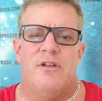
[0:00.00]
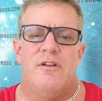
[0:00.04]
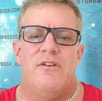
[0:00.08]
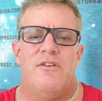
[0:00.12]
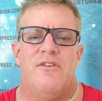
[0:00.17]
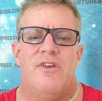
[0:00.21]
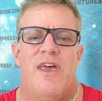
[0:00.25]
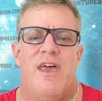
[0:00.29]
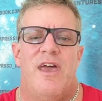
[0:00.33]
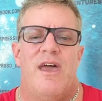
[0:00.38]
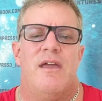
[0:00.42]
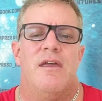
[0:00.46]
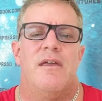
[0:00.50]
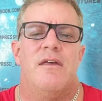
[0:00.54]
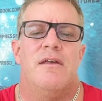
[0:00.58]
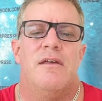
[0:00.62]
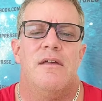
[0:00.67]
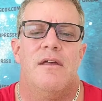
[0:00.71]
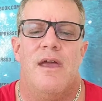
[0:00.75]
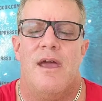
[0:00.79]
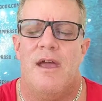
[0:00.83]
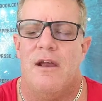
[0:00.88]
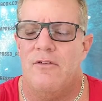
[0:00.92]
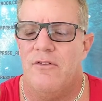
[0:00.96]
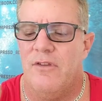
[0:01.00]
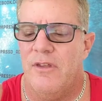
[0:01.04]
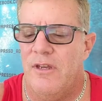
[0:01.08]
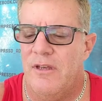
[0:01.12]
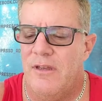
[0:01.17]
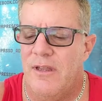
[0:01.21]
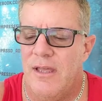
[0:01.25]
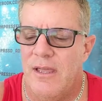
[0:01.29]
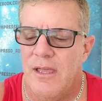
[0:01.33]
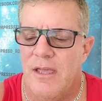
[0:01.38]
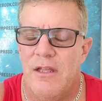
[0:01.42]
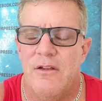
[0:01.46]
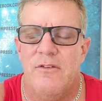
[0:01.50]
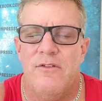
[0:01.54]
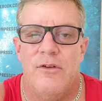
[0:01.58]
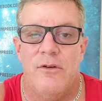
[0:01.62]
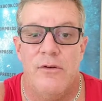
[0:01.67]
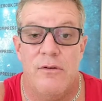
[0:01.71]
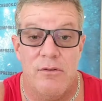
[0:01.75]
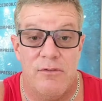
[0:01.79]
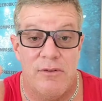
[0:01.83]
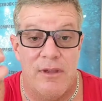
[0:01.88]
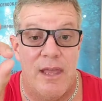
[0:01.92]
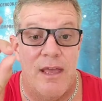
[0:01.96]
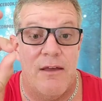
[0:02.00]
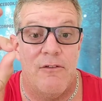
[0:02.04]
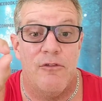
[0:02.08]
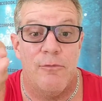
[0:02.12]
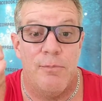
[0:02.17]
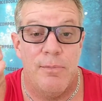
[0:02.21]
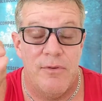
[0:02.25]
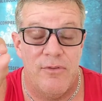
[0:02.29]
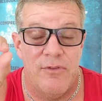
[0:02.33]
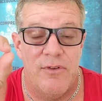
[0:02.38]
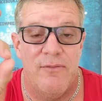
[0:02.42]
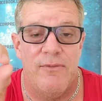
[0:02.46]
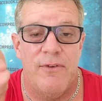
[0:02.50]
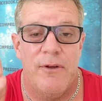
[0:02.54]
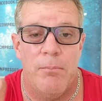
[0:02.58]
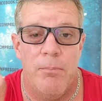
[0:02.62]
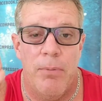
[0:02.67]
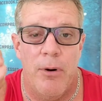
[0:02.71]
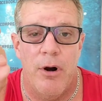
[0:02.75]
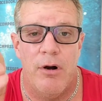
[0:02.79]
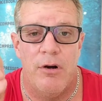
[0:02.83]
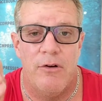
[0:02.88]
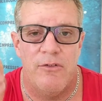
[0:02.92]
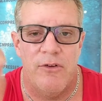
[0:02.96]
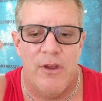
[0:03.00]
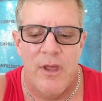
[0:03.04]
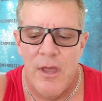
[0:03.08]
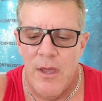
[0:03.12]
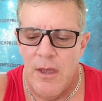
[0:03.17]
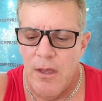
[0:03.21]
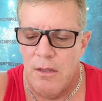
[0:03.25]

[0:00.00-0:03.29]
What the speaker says: tech actually dig into, because they have specific parts